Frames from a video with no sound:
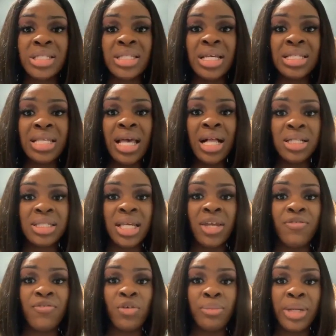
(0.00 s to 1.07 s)
where it says health
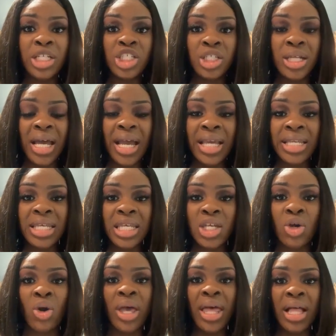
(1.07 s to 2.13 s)
information
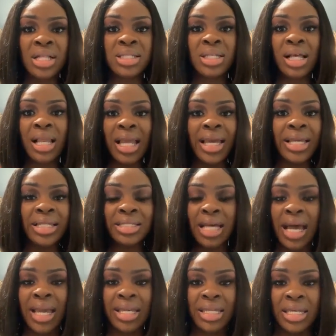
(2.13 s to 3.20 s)
ID or health client
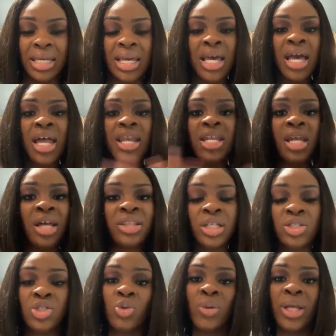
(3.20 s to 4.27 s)
ID.
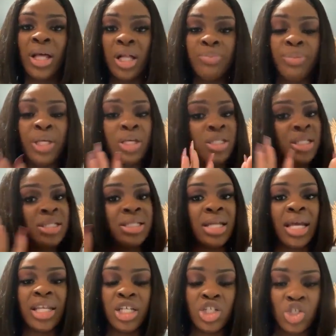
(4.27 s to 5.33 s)
Nothing to do with health because it's
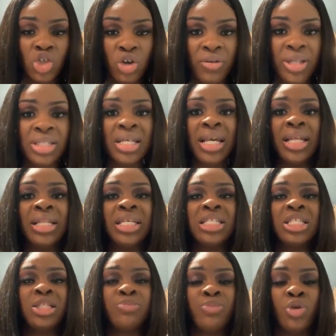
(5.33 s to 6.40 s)
not insurance.
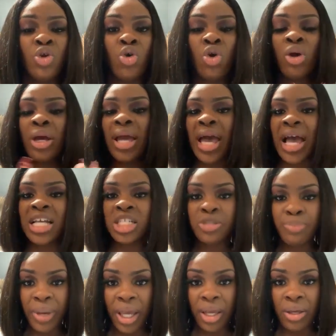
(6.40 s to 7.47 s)
This is pure cash
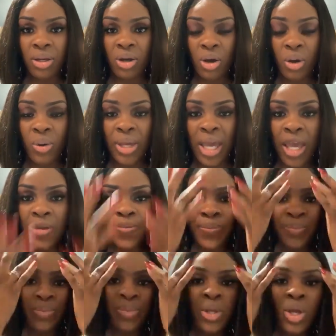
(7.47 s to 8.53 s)
pay. Okay?